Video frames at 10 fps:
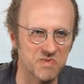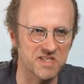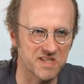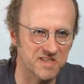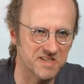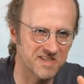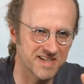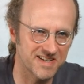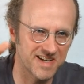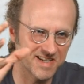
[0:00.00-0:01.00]
means that the
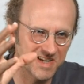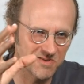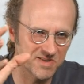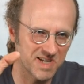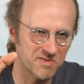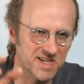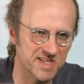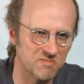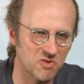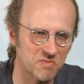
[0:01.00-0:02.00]
satellite cannot stabilize
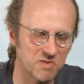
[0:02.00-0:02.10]
anymore,